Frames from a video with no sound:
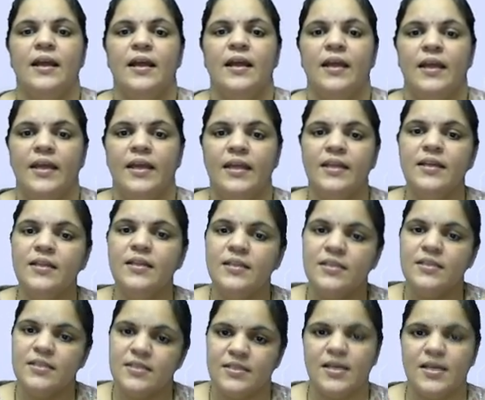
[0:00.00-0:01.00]
in
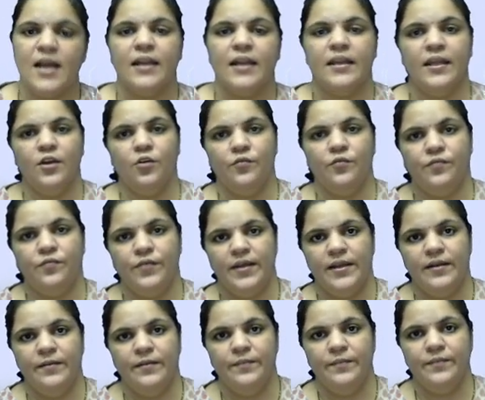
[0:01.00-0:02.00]
starting of file,
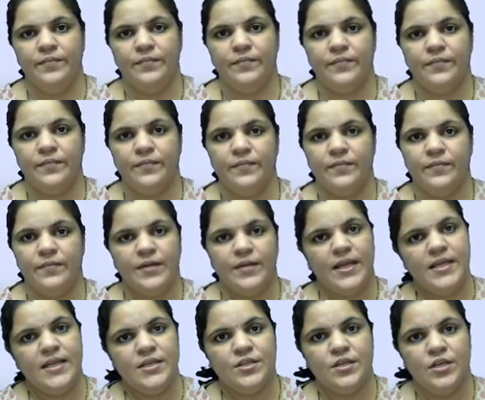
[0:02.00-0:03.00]

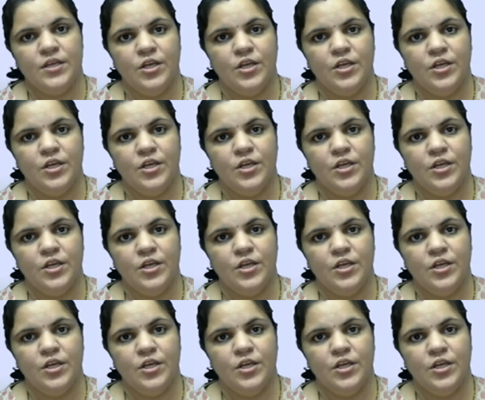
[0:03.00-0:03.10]
right?